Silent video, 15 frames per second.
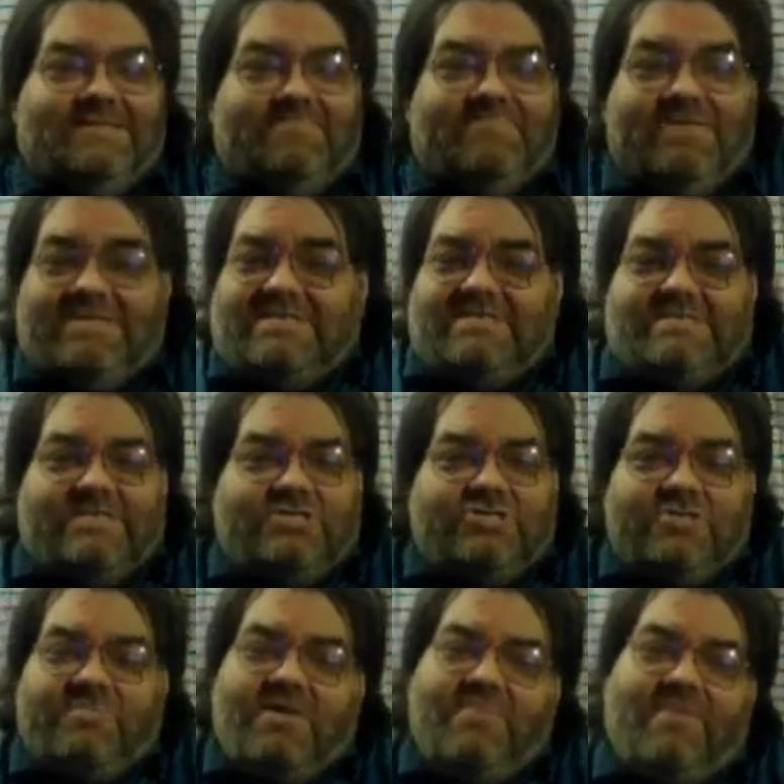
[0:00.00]
businesses
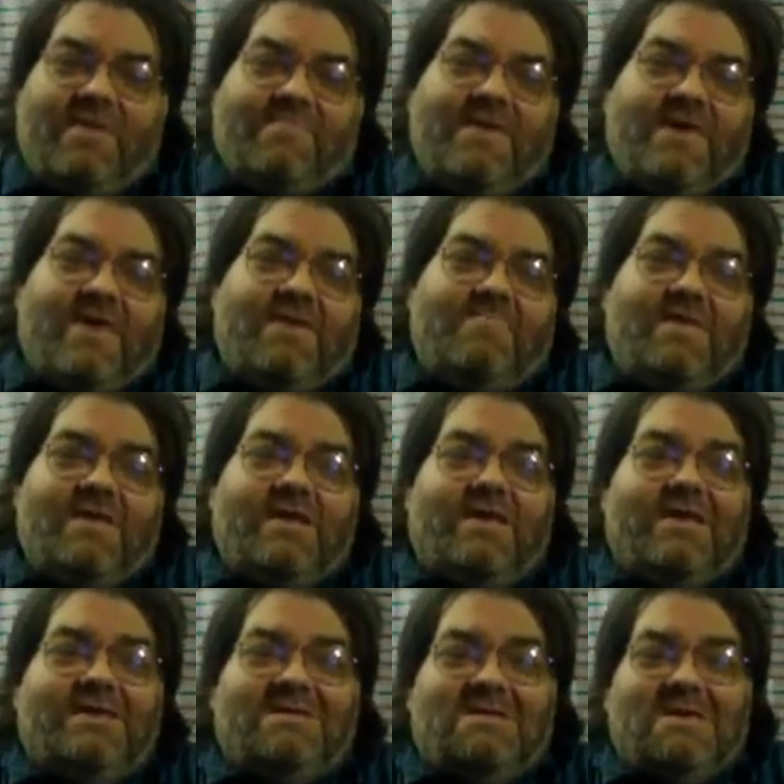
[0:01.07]
should be about making
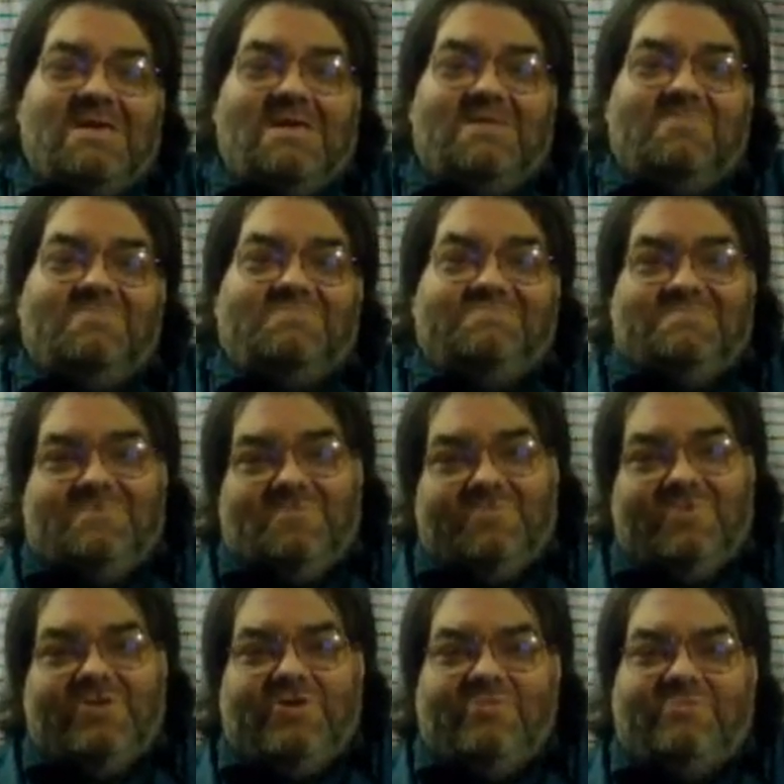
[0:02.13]
money, and
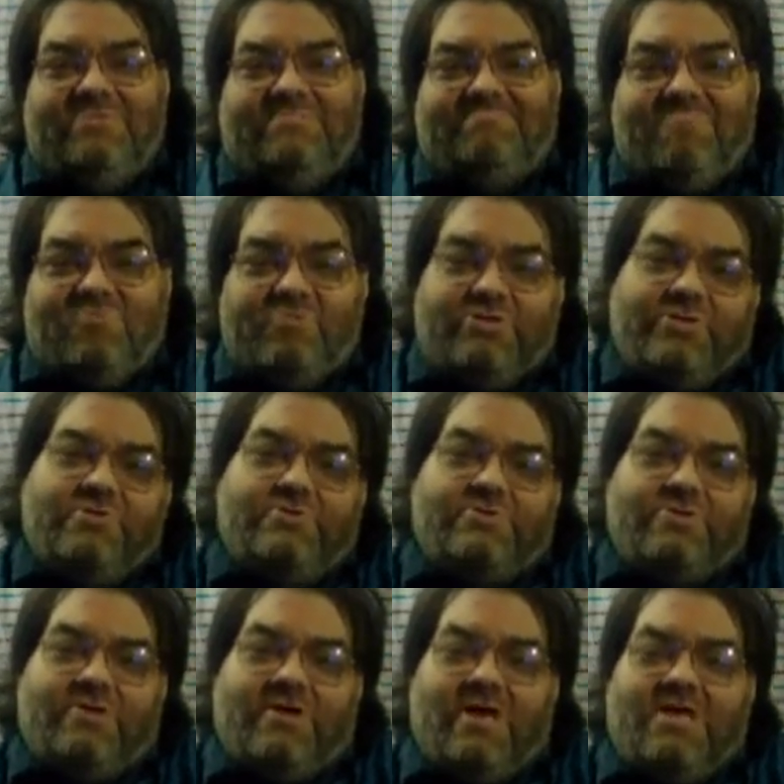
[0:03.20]
when you
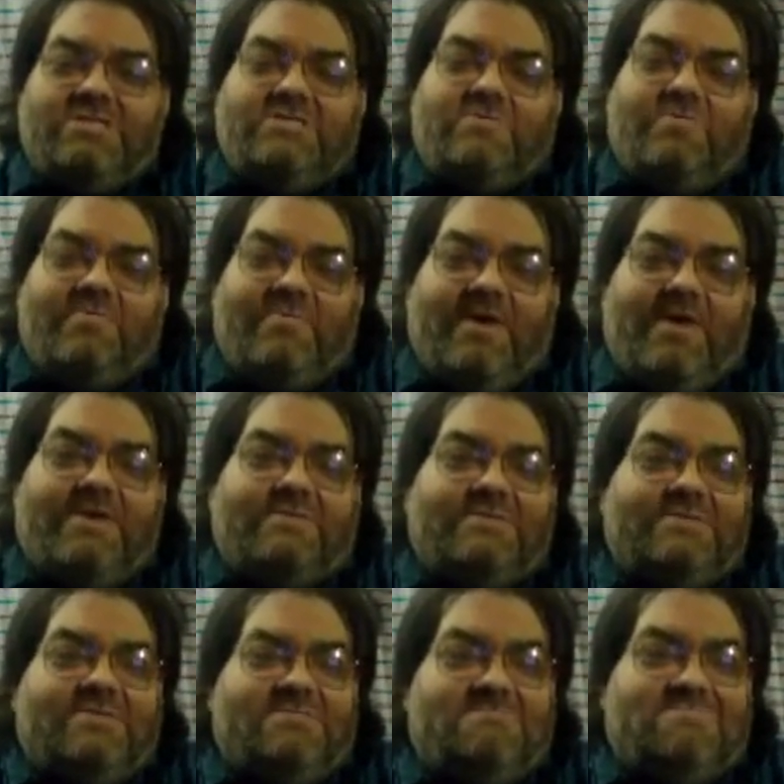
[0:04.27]
reduce your customer
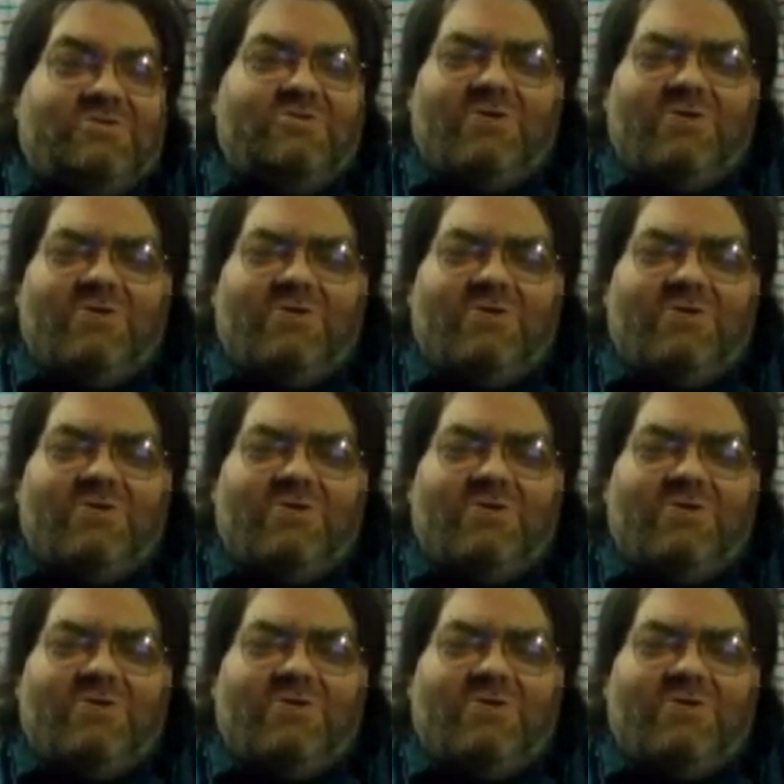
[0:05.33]
base, you